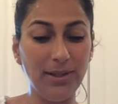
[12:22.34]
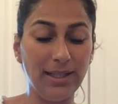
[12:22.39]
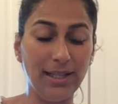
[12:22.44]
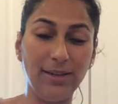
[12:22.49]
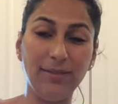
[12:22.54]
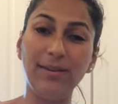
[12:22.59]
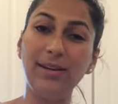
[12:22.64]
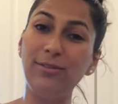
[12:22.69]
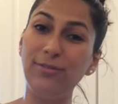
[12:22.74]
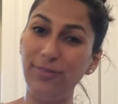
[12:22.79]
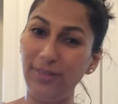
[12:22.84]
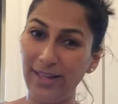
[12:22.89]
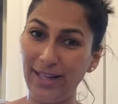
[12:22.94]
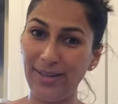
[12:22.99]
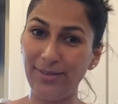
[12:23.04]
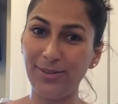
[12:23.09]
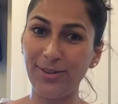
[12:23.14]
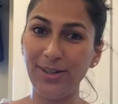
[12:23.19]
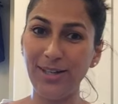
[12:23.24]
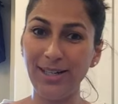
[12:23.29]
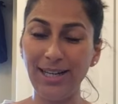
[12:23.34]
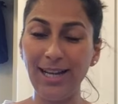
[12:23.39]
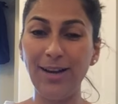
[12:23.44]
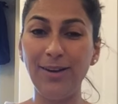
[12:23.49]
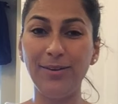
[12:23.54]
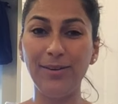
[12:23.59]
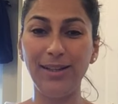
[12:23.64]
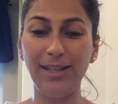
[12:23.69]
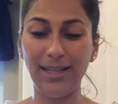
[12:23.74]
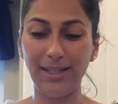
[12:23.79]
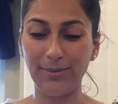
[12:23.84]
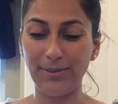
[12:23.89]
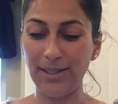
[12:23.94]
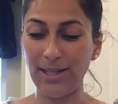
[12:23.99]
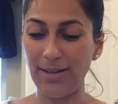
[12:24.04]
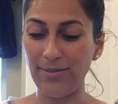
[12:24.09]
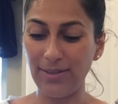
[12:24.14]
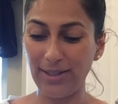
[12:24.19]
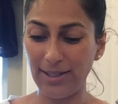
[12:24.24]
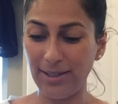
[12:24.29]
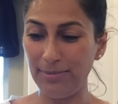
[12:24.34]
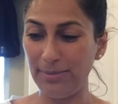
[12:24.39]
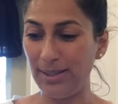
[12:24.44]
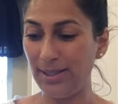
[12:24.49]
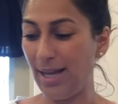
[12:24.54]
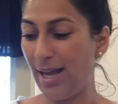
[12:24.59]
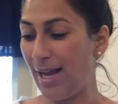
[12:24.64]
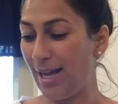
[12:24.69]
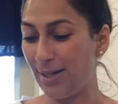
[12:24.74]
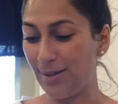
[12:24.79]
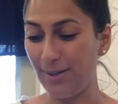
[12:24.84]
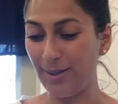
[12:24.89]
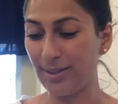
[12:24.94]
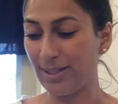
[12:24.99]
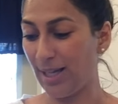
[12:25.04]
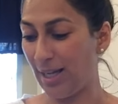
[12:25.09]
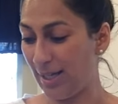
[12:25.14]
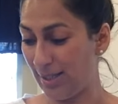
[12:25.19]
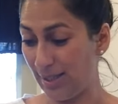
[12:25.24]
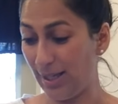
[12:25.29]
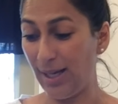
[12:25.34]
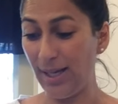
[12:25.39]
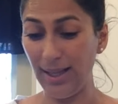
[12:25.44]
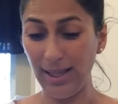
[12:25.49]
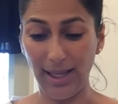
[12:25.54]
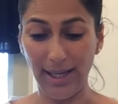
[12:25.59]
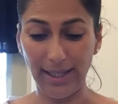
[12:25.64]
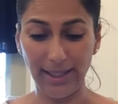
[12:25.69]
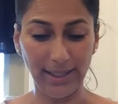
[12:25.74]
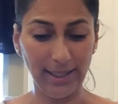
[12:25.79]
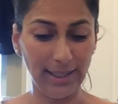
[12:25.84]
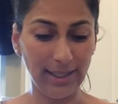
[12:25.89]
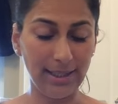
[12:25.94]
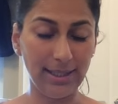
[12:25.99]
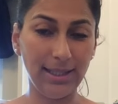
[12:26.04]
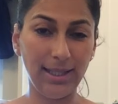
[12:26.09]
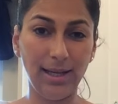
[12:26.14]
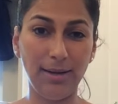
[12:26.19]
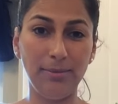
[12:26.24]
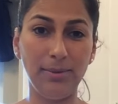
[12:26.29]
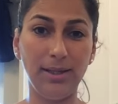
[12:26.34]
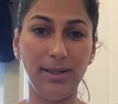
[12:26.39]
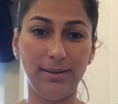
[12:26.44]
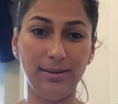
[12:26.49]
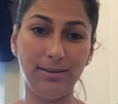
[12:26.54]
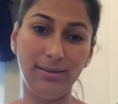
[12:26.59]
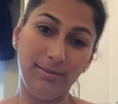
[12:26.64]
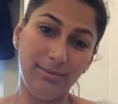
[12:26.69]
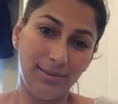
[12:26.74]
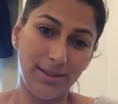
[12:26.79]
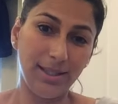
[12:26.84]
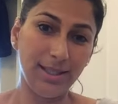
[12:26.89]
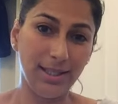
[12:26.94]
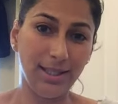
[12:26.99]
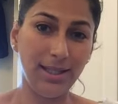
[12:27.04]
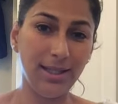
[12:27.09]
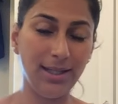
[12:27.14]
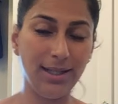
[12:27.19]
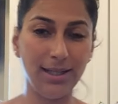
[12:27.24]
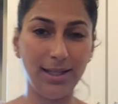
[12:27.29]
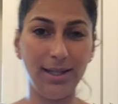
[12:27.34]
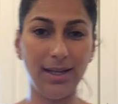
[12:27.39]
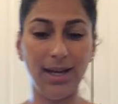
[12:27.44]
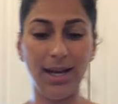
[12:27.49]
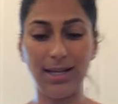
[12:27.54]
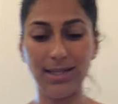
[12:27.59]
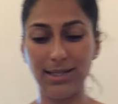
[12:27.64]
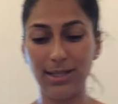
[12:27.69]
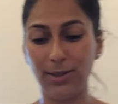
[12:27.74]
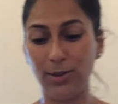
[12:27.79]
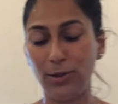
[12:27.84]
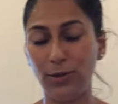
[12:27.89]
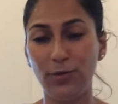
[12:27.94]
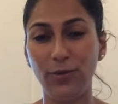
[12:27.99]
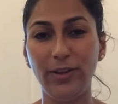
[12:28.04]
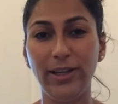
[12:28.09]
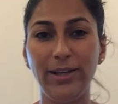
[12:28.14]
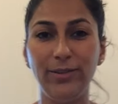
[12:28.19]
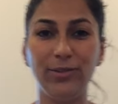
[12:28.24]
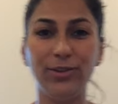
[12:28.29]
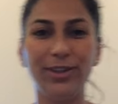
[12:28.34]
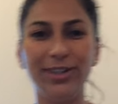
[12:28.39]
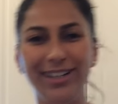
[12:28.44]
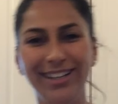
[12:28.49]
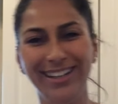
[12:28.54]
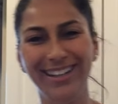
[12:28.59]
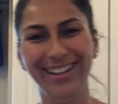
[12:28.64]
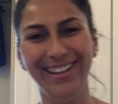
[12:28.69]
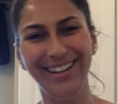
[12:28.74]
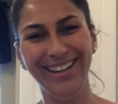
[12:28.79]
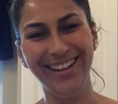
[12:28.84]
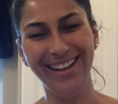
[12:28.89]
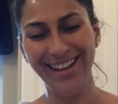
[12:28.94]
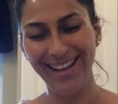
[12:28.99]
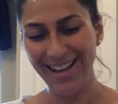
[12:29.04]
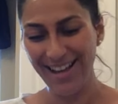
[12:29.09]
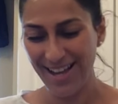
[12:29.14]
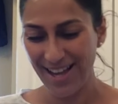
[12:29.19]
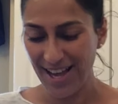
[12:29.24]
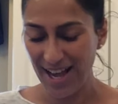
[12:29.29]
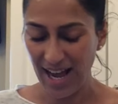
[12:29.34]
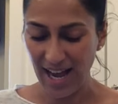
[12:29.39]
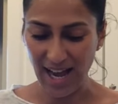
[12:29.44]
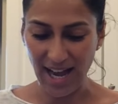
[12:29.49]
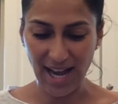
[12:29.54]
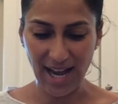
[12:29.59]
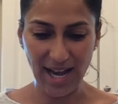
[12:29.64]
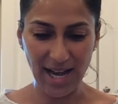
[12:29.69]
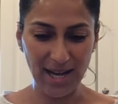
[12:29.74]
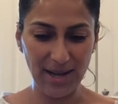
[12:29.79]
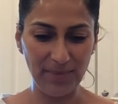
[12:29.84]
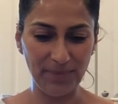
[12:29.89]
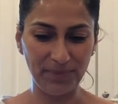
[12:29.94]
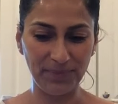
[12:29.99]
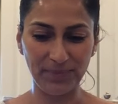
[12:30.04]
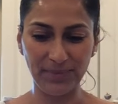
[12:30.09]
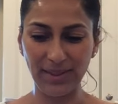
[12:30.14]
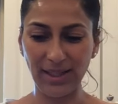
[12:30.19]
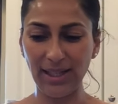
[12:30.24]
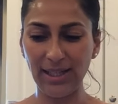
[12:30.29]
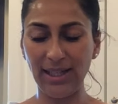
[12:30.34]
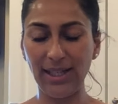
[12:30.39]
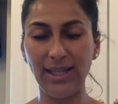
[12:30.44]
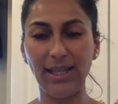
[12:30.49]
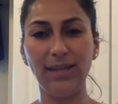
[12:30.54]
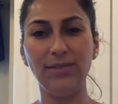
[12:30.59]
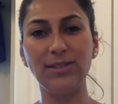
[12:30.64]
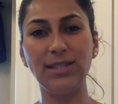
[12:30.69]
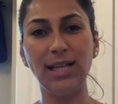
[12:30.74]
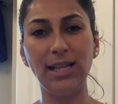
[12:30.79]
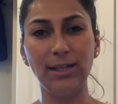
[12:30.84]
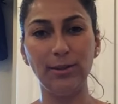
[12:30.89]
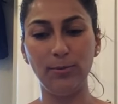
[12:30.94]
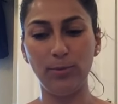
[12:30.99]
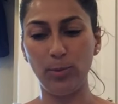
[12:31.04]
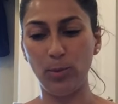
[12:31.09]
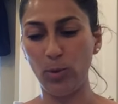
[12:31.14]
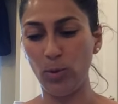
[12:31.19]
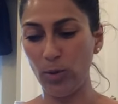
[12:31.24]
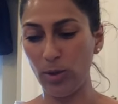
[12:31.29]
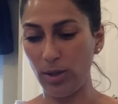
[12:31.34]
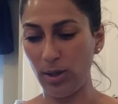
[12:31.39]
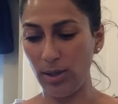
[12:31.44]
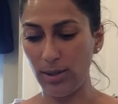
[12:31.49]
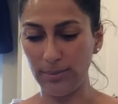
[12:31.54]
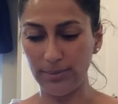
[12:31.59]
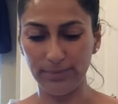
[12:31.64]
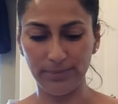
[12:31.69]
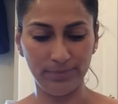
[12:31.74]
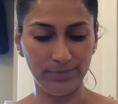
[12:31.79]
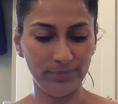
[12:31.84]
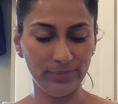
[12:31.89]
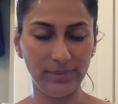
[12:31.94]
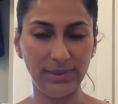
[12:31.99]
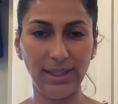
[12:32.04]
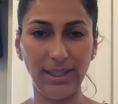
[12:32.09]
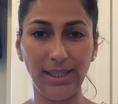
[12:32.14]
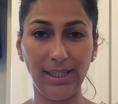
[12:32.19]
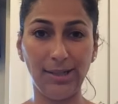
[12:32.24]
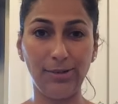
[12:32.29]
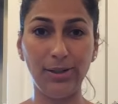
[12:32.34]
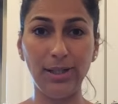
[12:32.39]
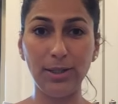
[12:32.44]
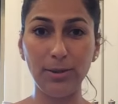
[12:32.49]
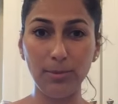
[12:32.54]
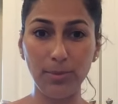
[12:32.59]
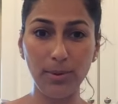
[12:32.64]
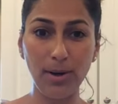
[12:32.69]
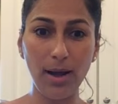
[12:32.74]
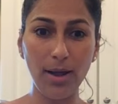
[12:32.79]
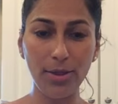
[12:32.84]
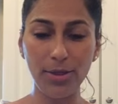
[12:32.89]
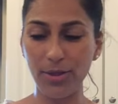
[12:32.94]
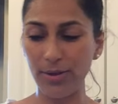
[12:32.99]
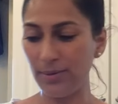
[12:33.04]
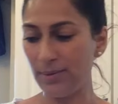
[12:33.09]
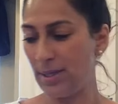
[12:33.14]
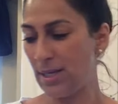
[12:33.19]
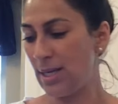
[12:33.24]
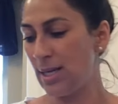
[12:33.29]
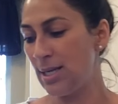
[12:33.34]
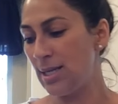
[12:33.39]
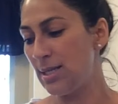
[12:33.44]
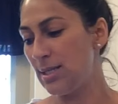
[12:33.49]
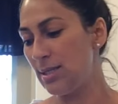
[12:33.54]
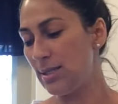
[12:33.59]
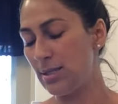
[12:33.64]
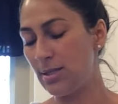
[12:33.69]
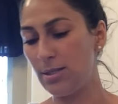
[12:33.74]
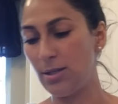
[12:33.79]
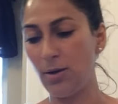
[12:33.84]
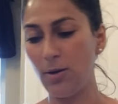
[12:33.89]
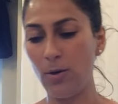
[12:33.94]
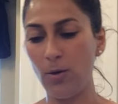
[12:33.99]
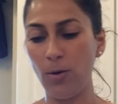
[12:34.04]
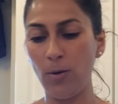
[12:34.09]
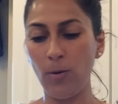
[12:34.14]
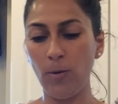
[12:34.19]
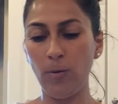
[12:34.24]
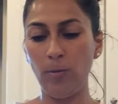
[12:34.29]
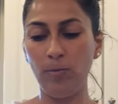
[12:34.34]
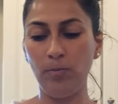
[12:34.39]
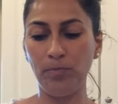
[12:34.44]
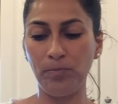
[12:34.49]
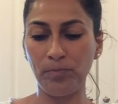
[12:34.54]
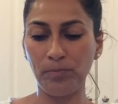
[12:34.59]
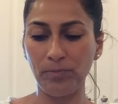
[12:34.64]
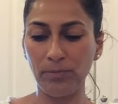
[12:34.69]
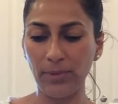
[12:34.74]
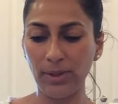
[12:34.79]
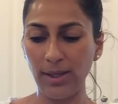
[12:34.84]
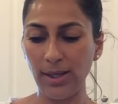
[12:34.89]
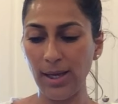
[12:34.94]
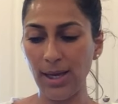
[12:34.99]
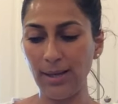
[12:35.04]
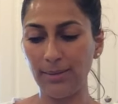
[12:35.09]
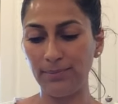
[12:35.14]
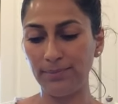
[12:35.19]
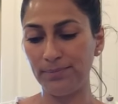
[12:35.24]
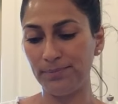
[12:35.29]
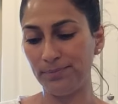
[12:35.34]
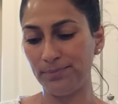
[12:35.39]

will give it flavor. Now, like when I became an adult, I like it. I mean, it has a good flavor. And it gives a little more liquid or broth. So, yeah.